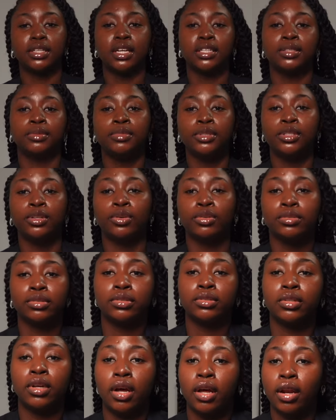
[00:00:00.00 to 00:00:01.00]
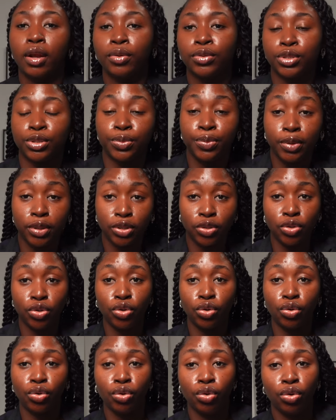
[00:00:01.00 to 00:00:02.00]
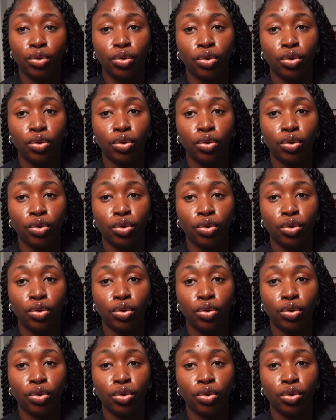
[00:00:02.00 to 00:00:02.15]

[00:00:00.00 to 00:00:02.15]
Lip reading: that's me done. And I'll speak to you.